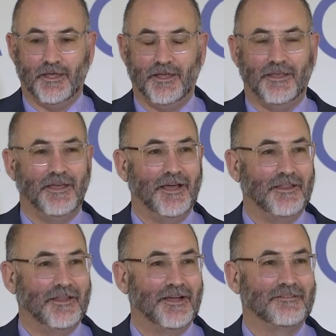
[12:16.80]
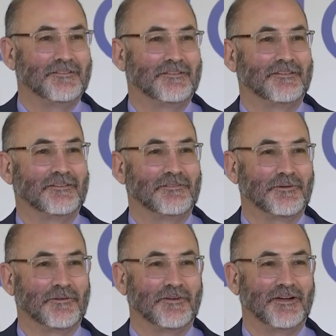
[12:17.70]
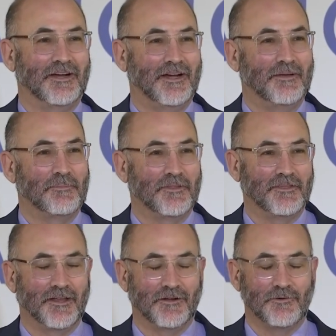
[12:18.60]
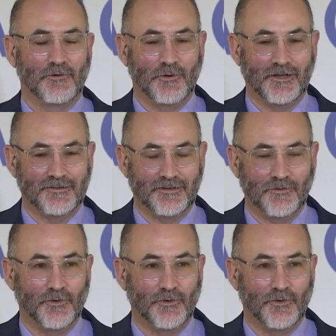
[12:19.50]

Again, that's sort of a hypothetical question.